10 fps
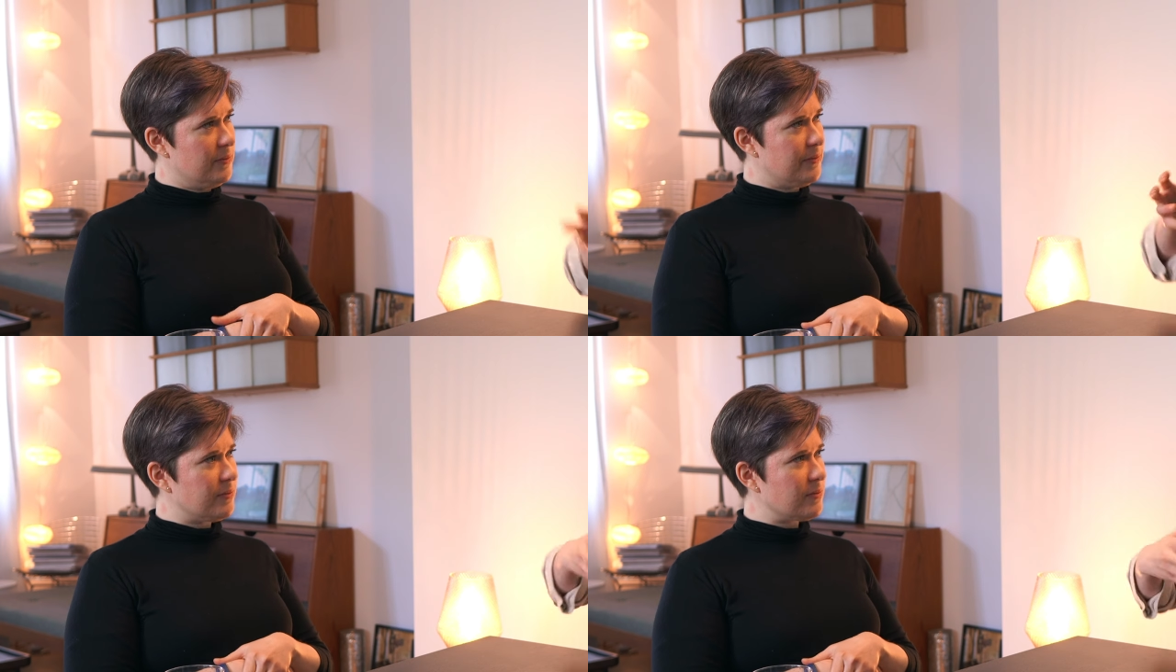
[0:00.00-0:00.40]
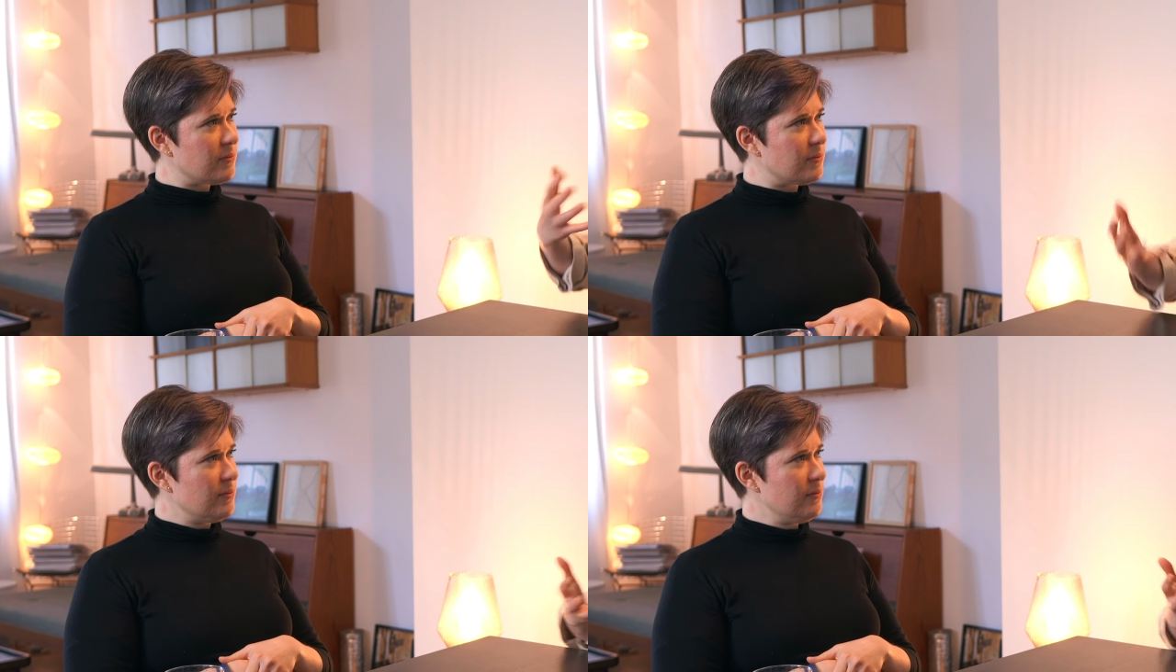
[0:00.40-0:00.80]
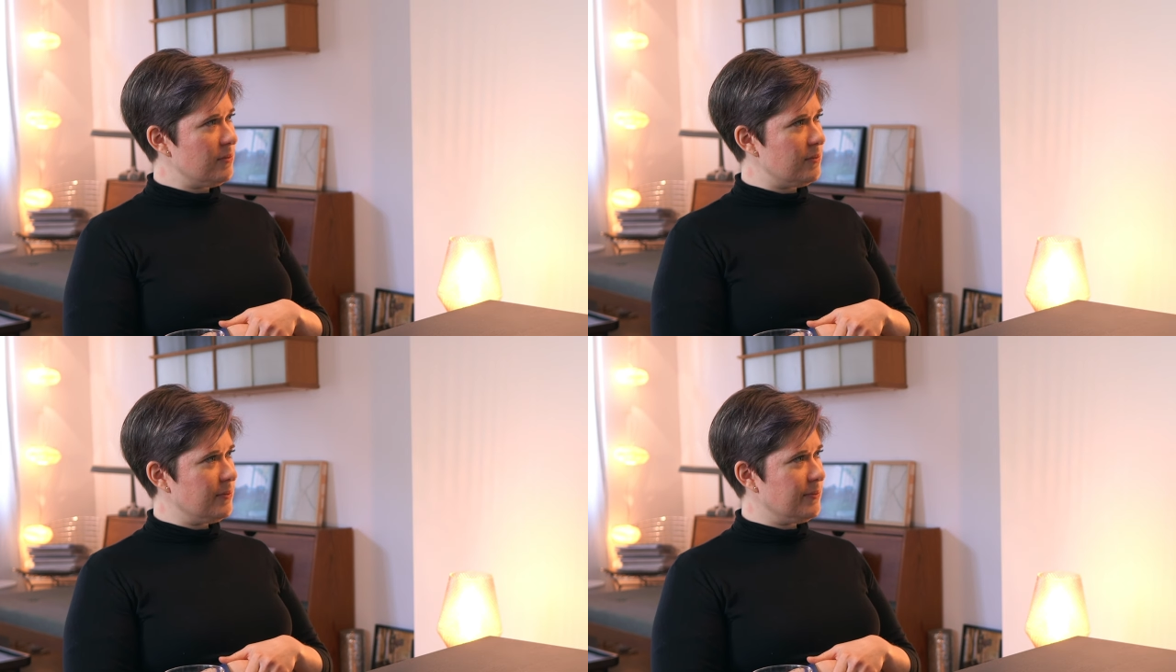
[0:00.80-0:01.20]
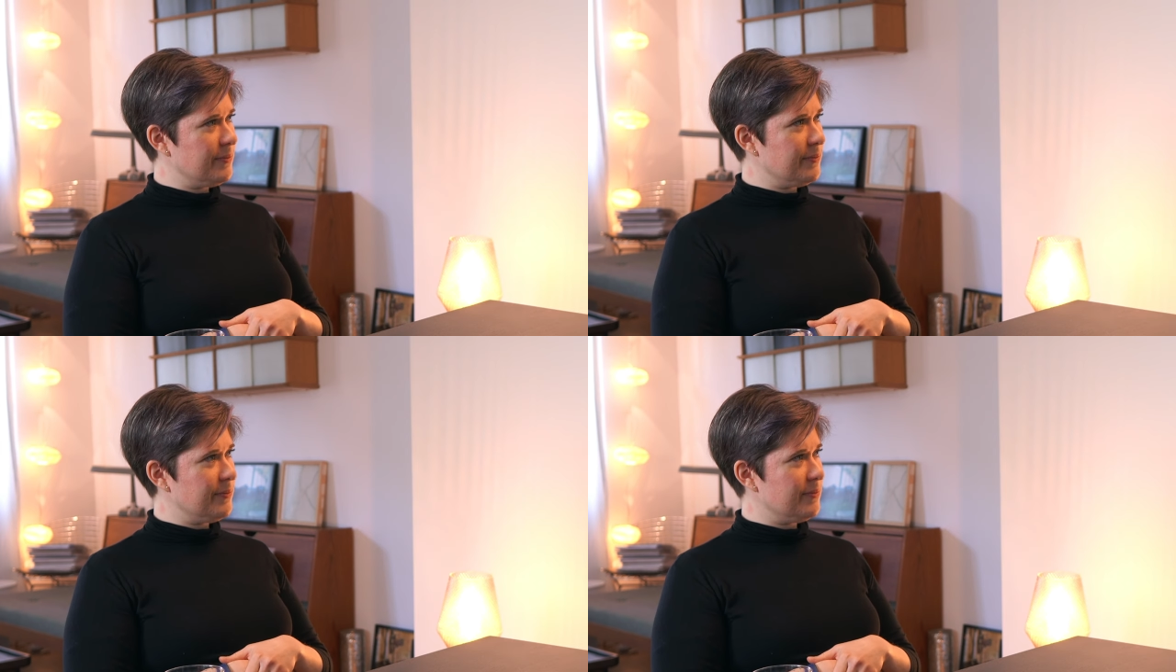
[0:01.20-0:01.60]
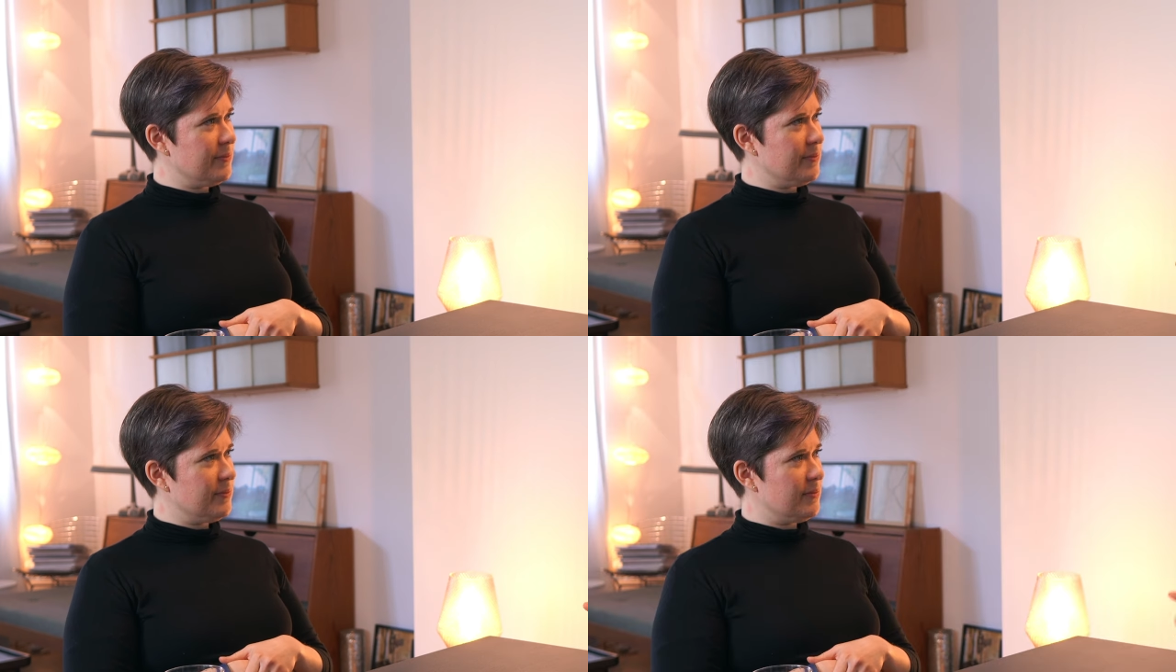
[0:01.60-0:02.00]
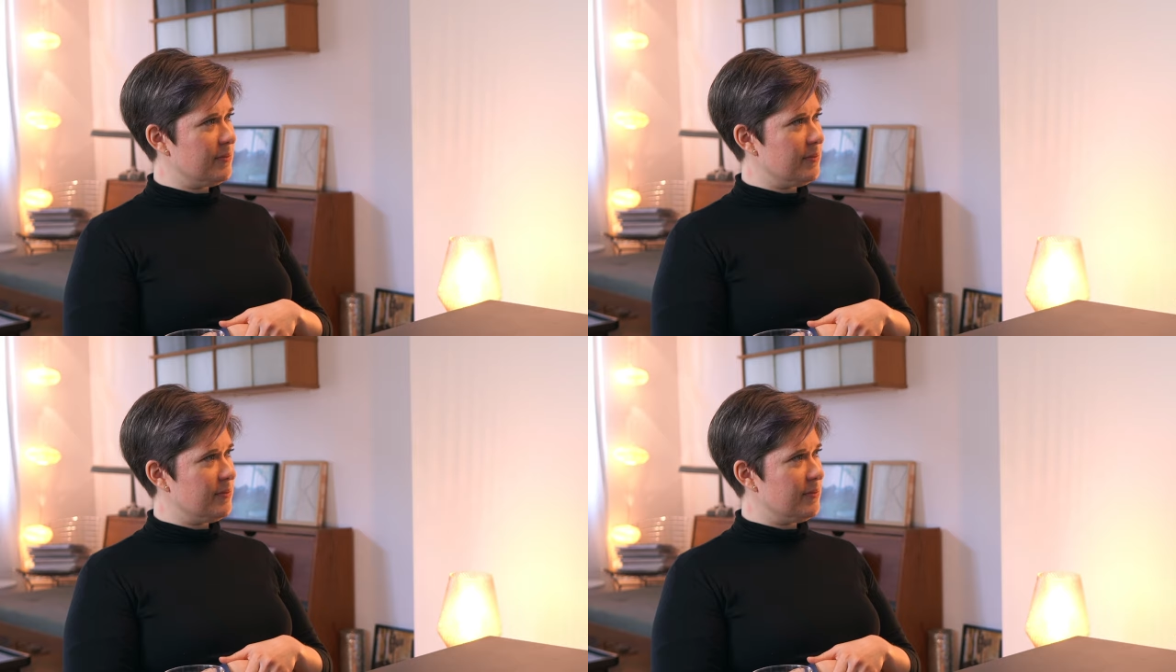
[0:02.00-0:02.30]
If you go on holiday somewhere as a British